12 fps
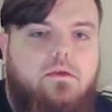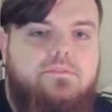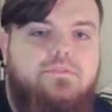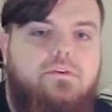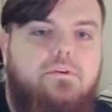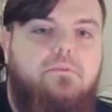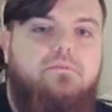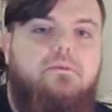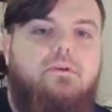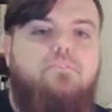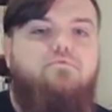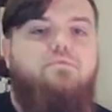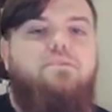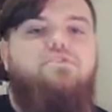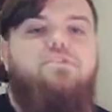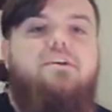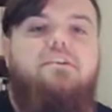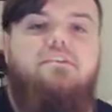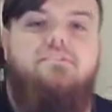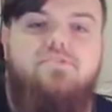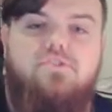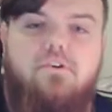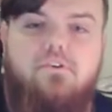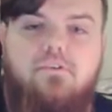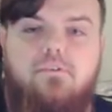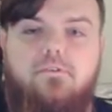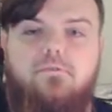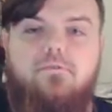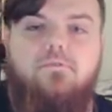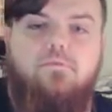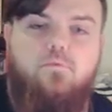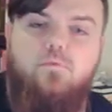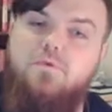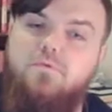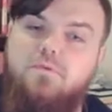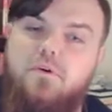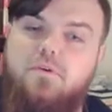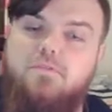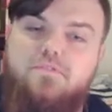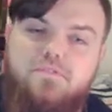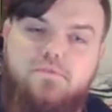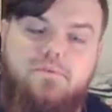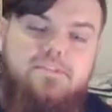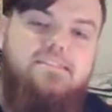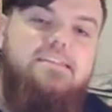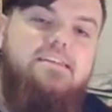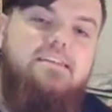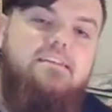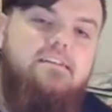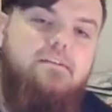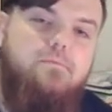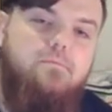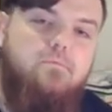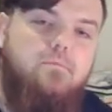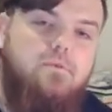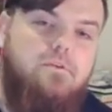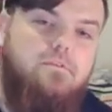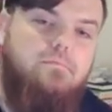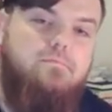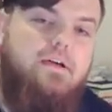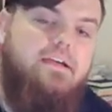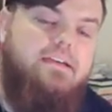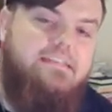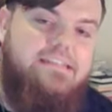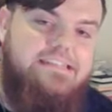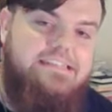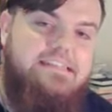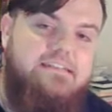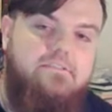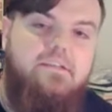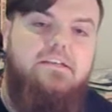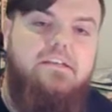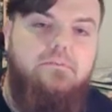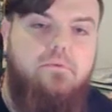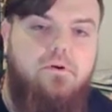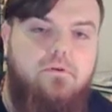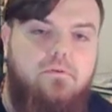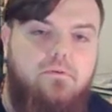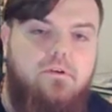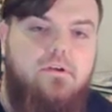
So if we change our root note to a D, we're playing in the D Lydian mode,